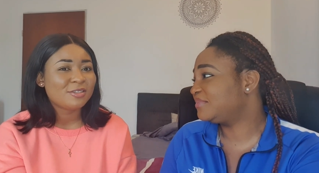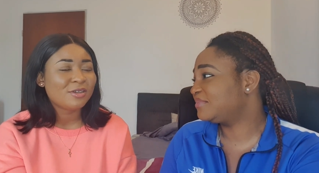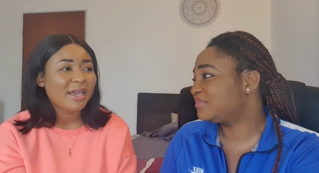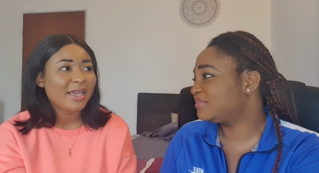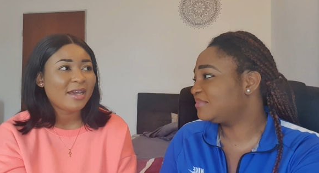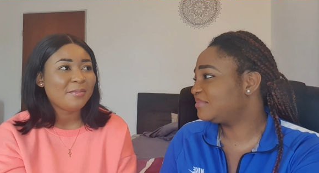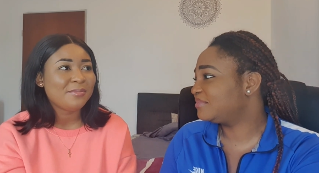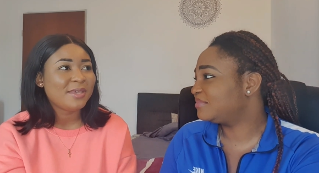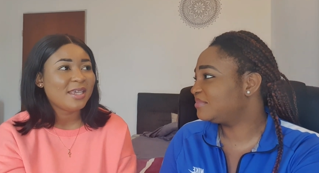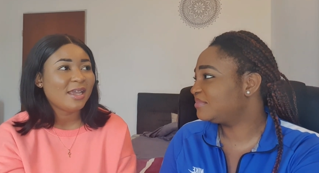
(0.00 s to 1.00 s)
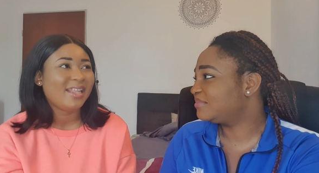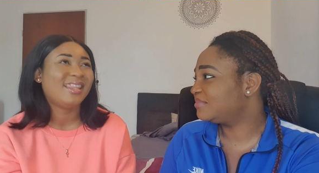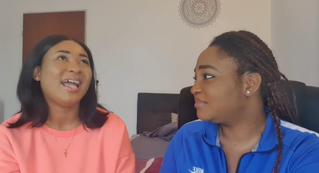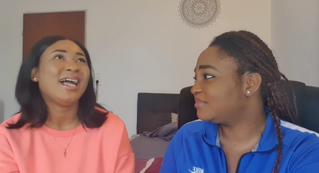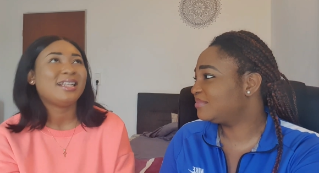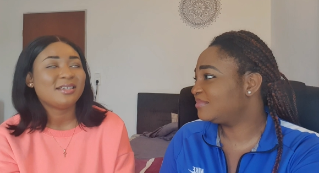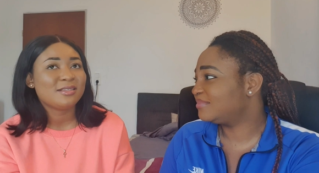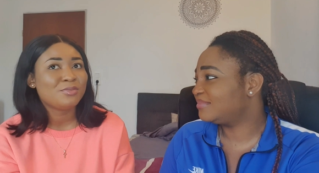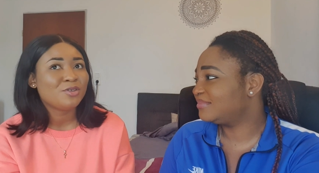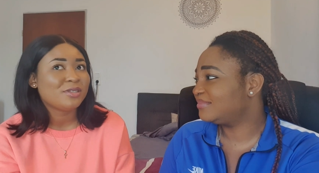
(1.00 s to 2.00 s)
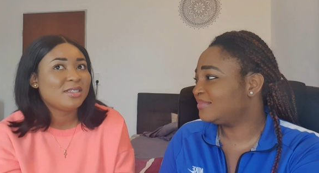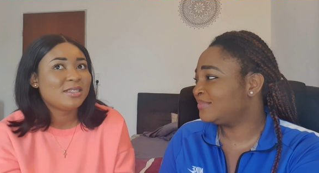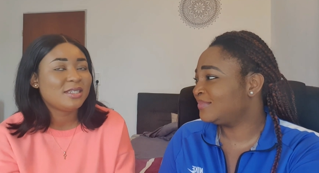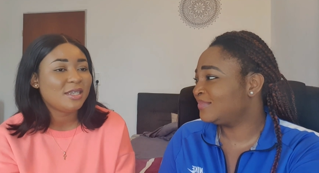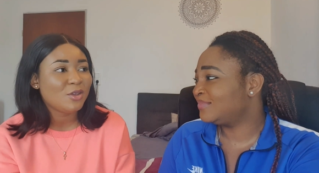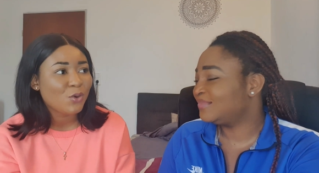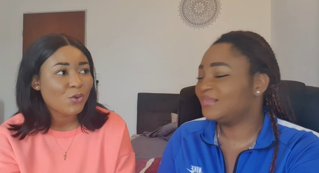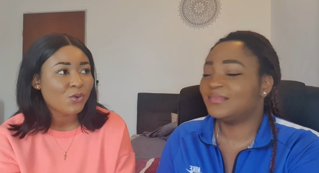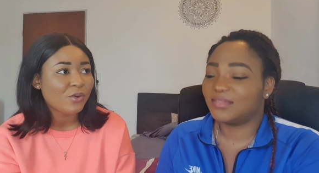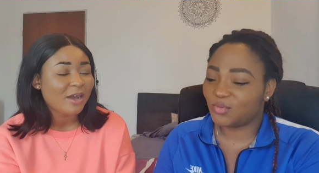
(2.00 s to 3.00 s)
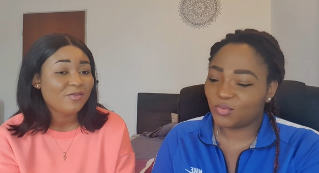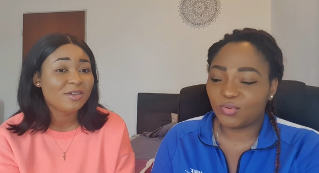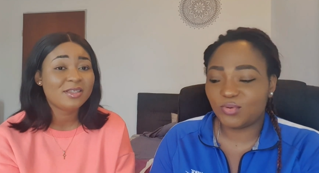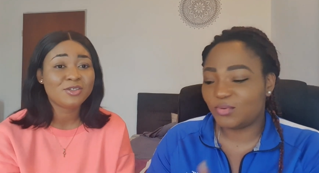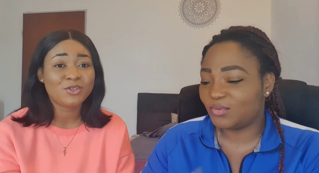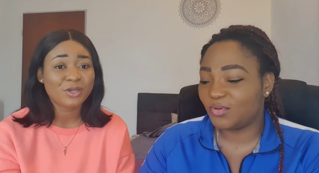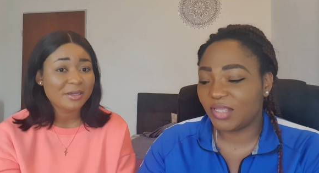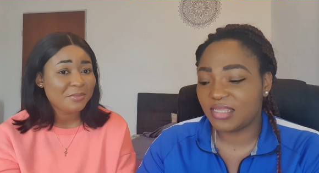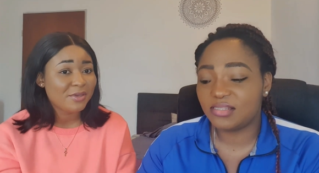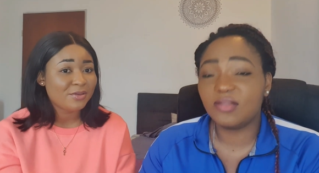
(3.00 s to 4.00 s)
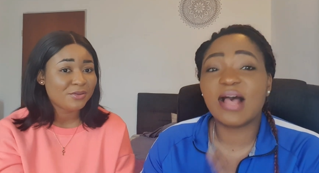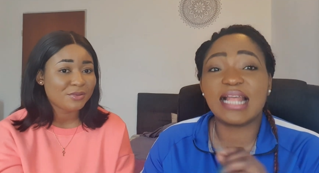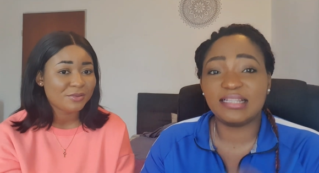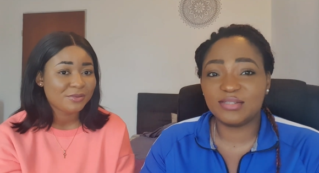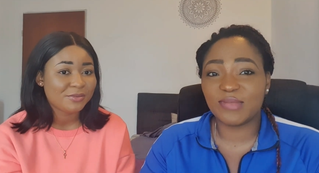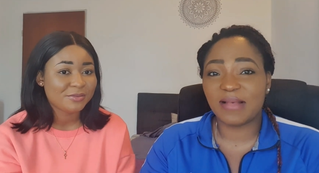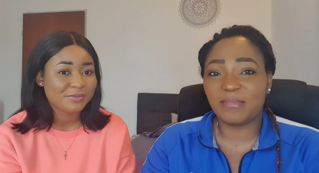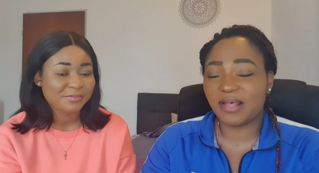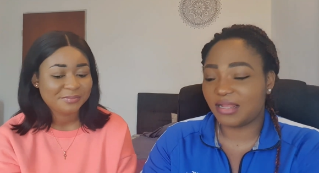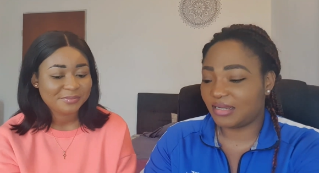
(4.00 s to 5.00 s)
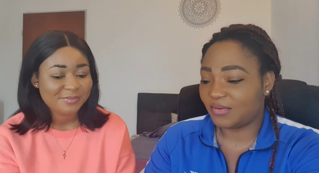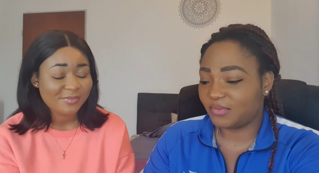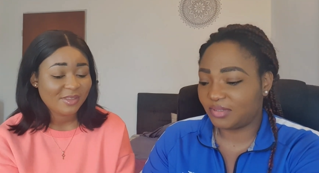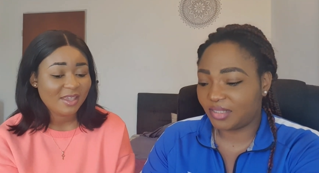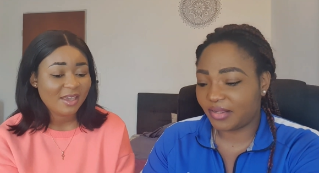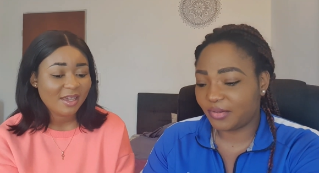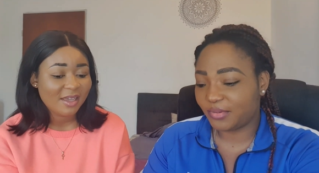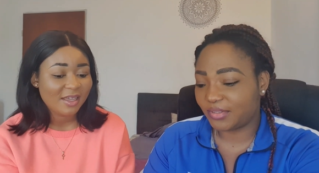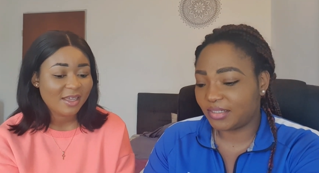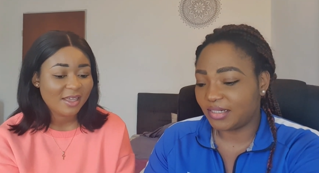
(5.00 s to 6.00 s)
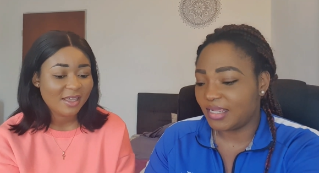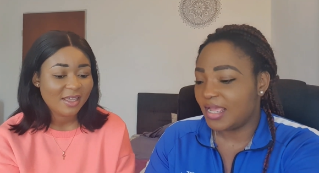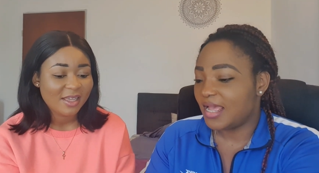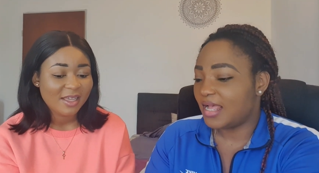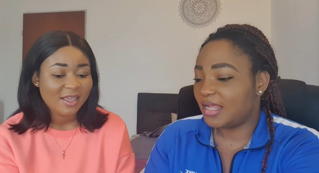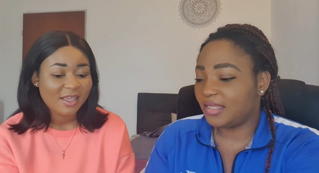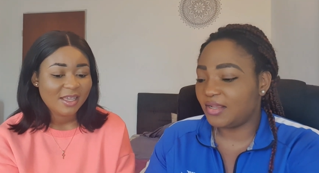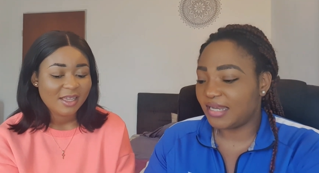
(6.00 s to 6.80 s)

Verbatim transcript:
Speaker 1: not. It can't be dollars because it's D O. I've got the dollar. Okay, bill. so at
Speaker 2: least we are part that one. Thank God. You're